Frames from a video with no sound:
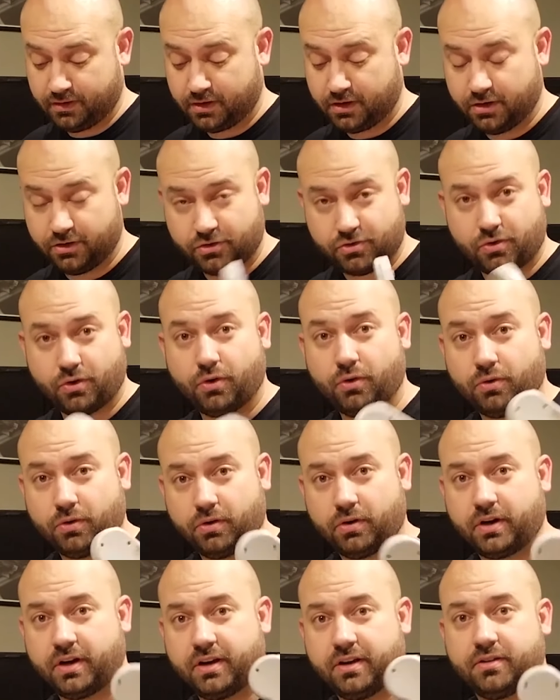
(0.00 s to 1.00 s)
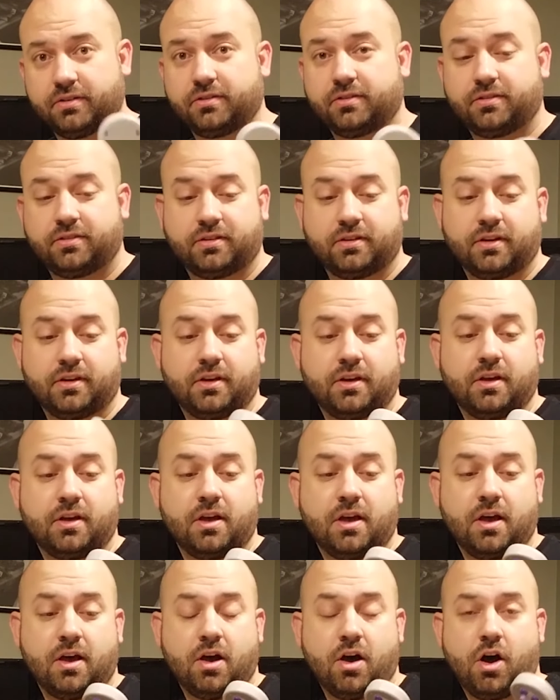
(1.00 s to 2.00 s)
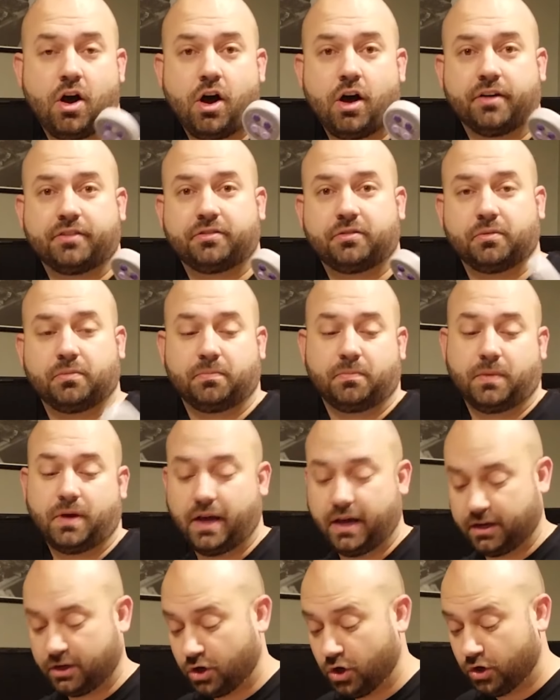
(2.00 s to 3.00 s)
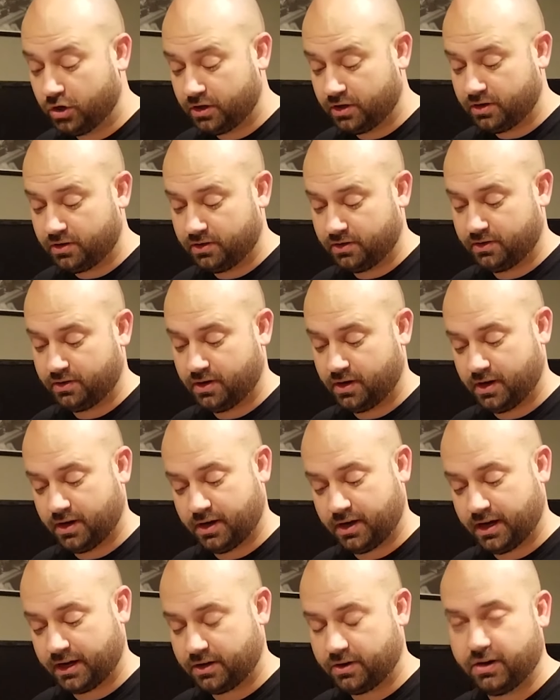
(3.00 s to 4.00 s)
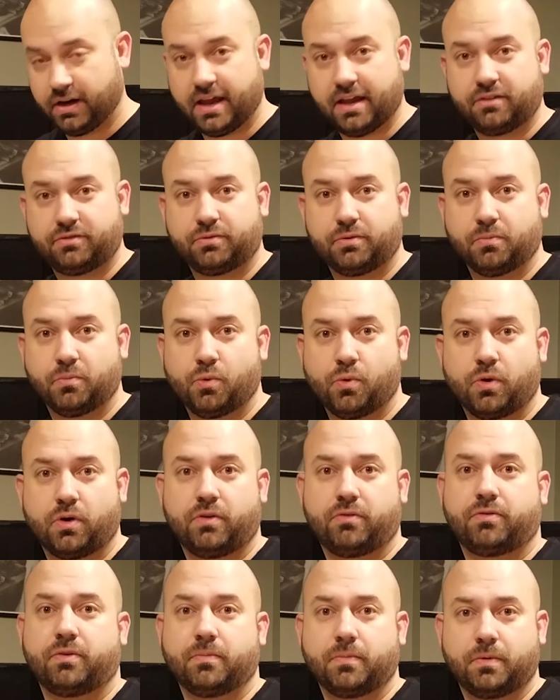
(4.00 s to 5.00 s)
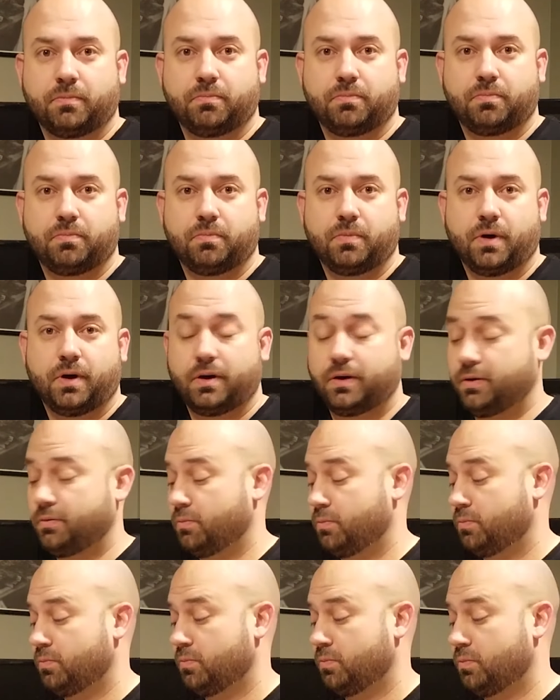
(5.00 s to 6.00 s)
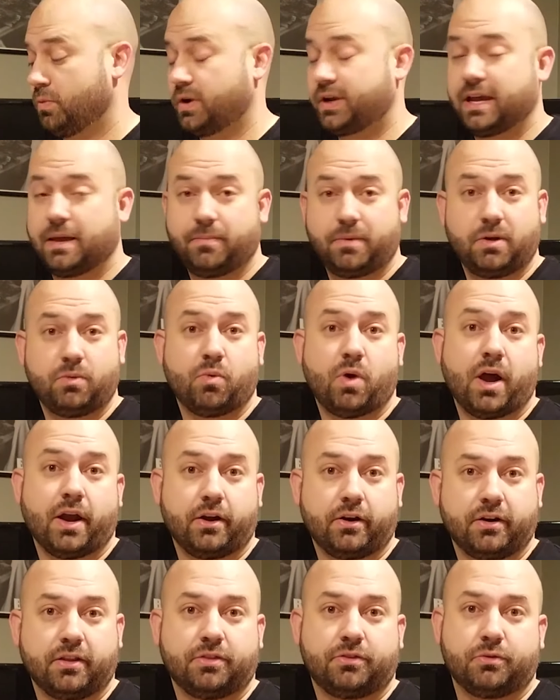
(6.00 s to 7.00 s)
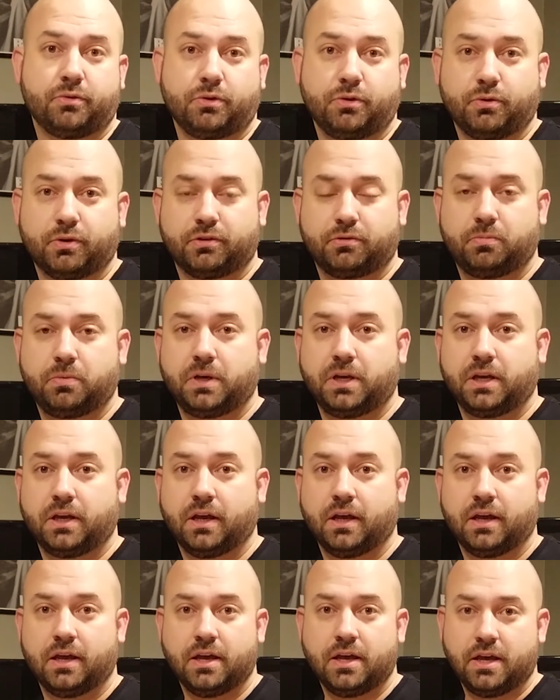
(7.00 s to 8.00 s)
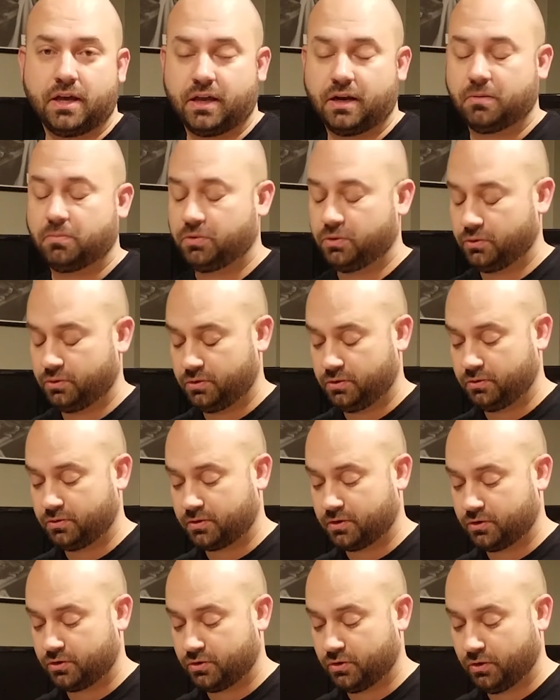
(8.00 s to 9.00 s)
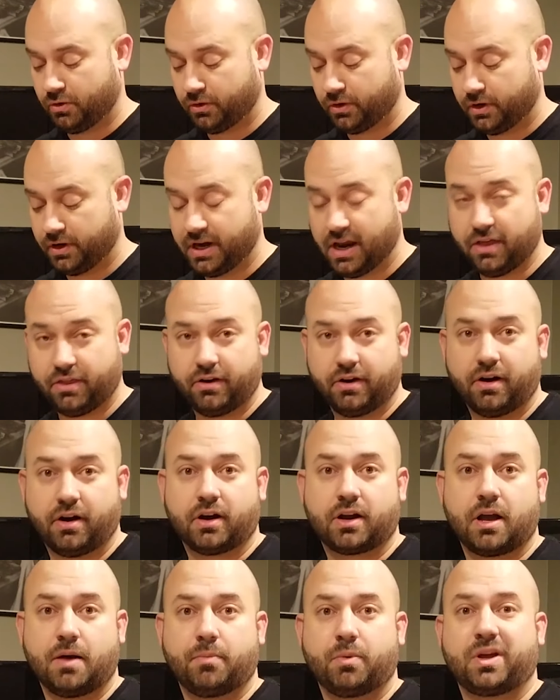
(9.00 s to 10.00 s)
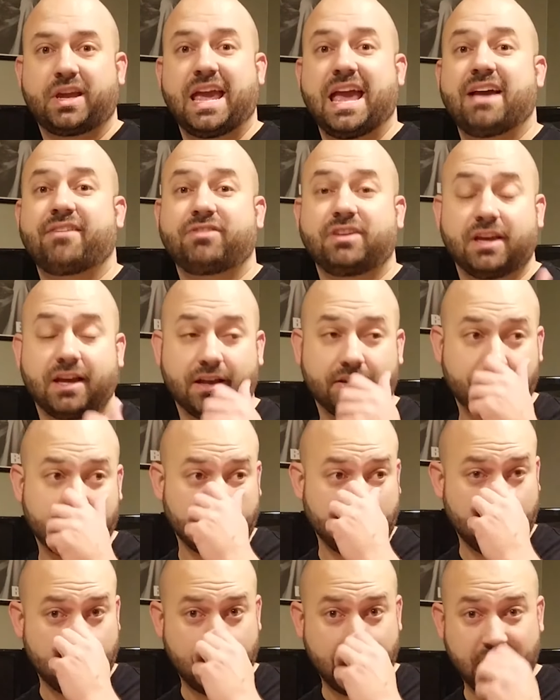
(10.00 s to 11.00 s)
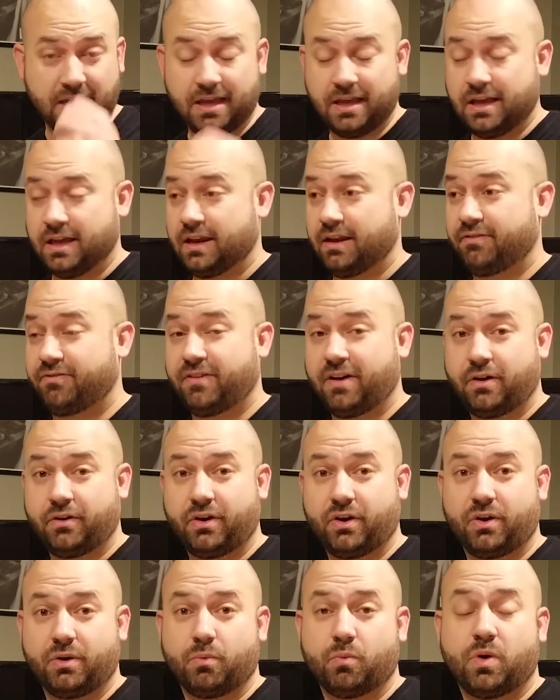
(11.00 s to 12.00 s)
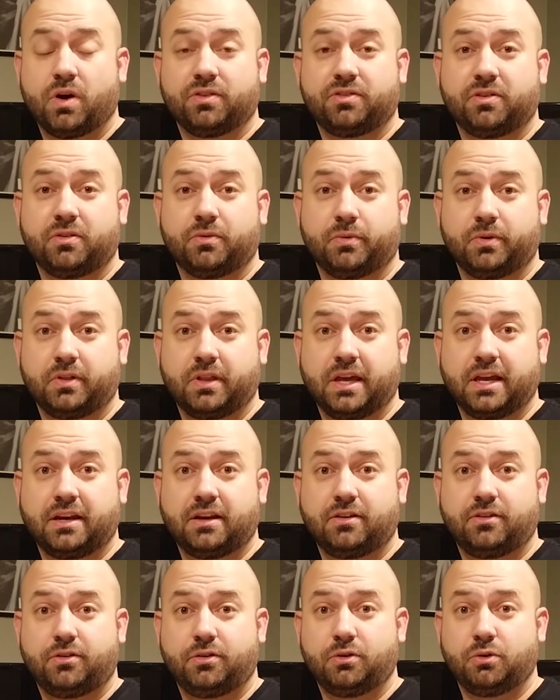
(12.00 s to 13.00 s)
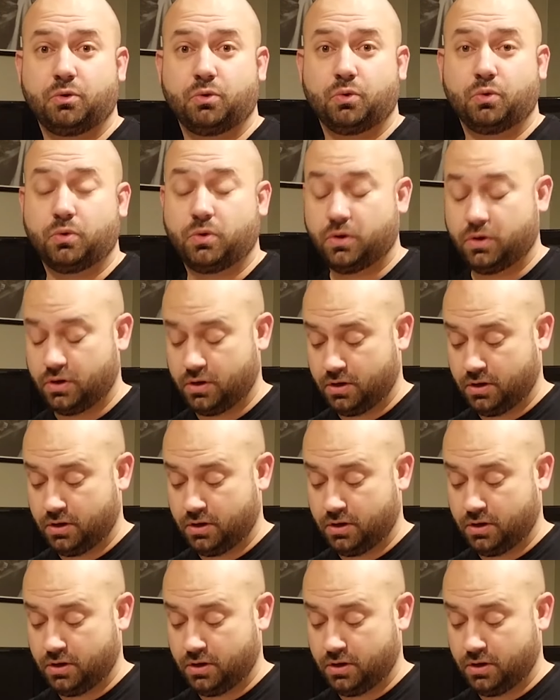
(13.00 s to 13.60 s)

controller is awesome. I couldn't ask for more from what can be wired in through USB and a Bluetooth controller. Now there are a couple caveats, and I found out it wasn't related to